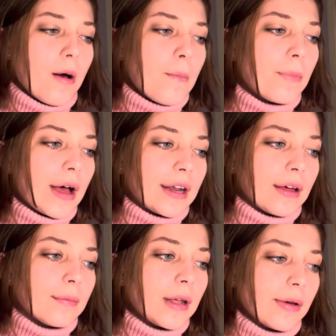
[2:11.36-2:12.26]
but
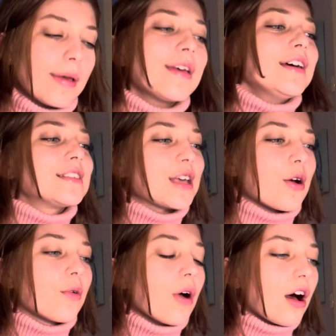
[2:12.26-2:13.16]
anyway,
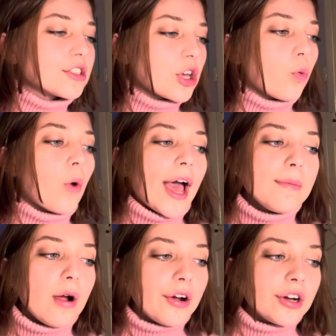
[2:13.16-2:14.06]
so also why
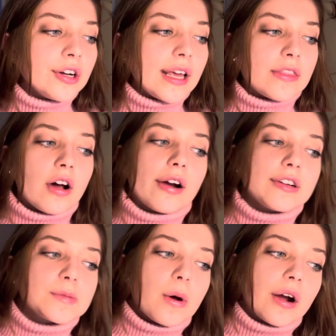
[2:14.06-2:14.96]
Barnard, and the
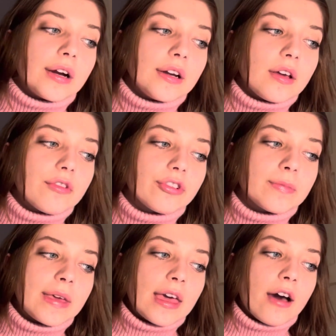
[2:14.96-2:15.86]
hardest part for
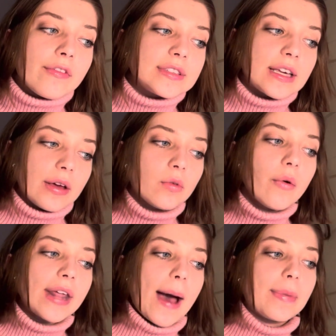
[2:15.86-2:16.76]
me of like what
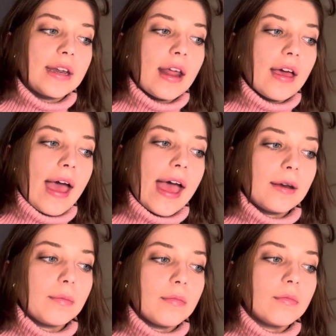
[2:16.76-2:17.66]

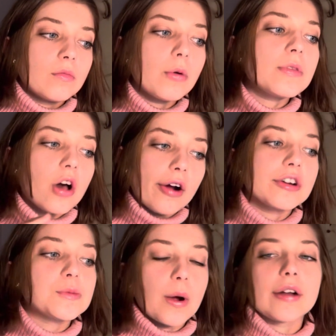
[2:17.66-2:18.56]
would be the
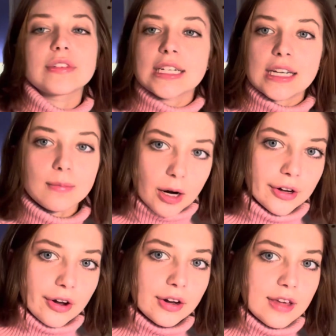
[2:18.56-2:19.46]
hardest part of attending
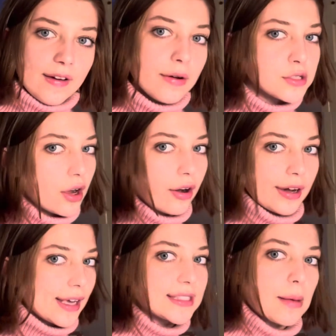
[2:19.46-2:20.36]
Barnard if I was
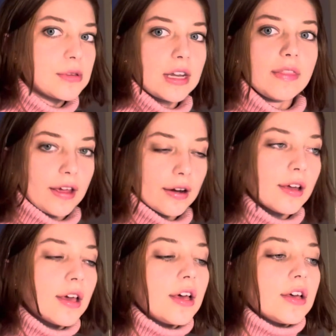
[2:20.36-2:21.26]
already accepted in there.
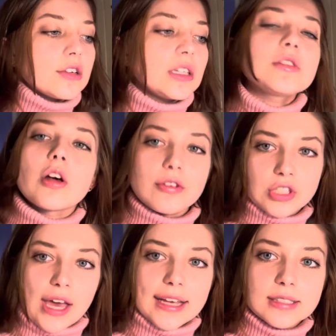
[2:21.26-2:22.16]
So that's all
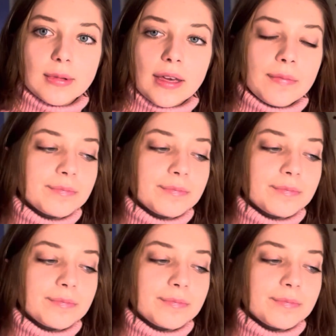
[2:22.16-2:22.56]
she asked me.